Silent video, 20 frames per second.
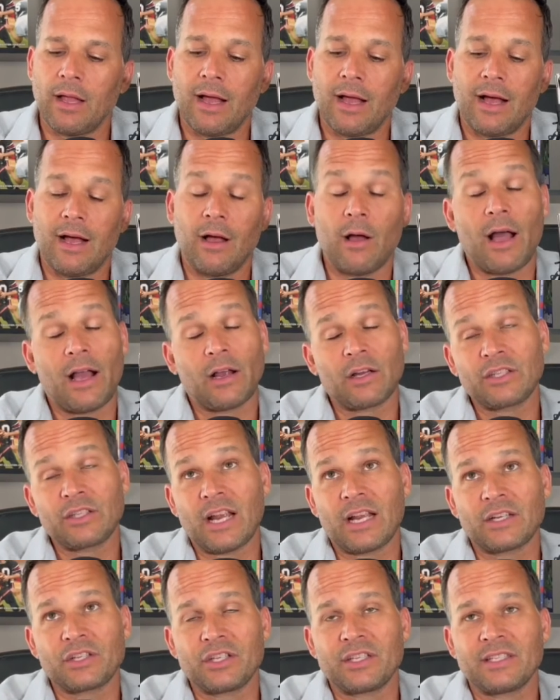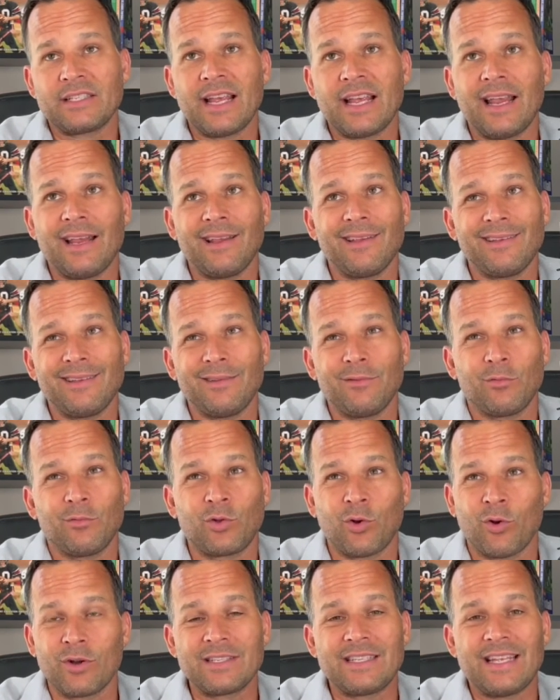I should say
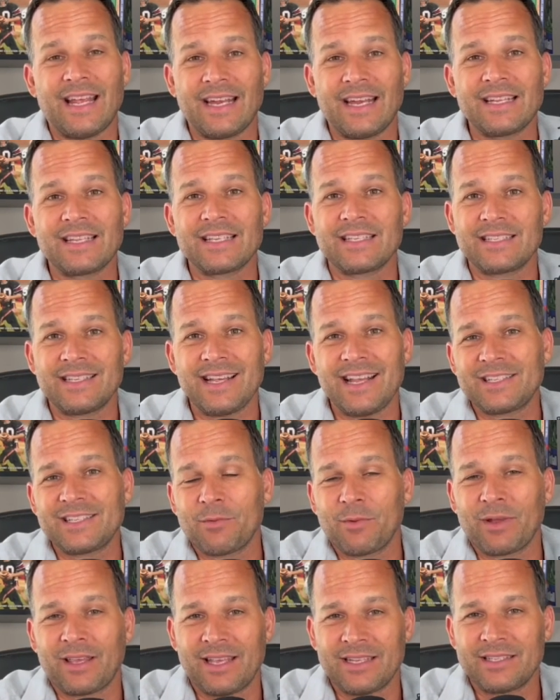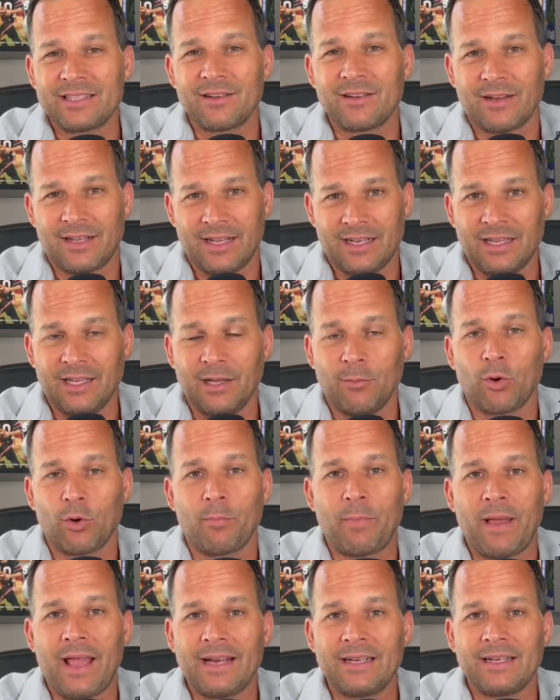towards the end of the season when kids start getting a little more
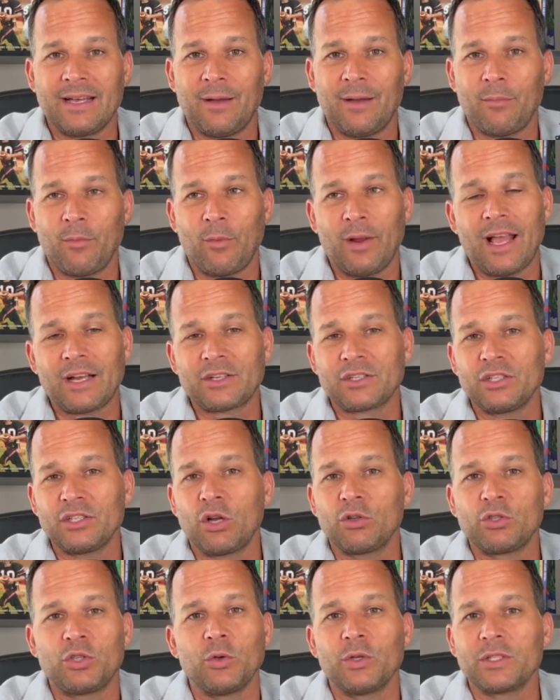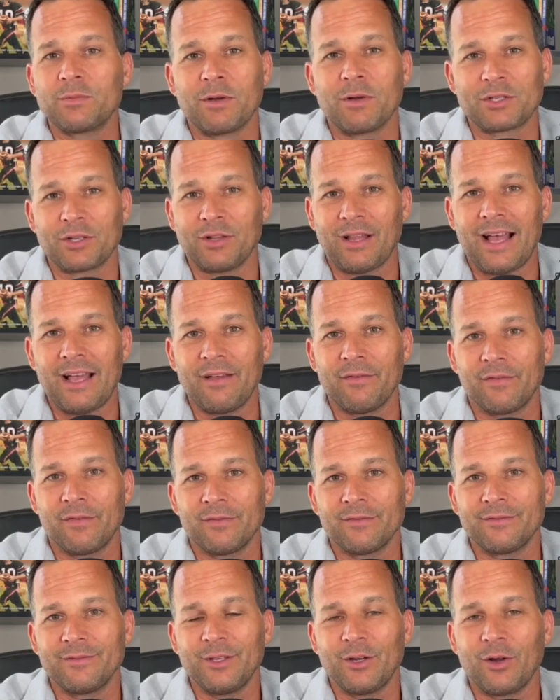banged up, we actually don't do as much live,
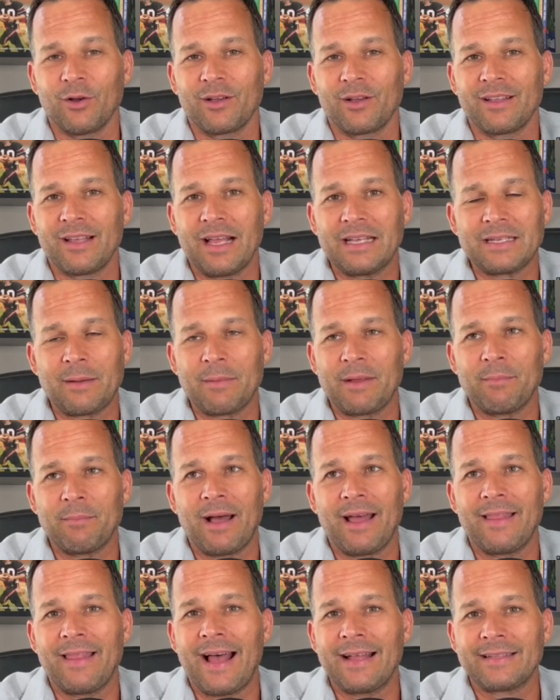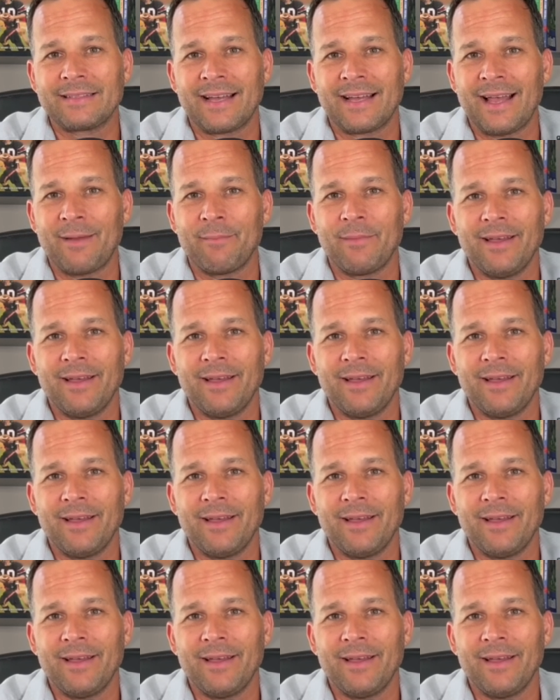because by that time,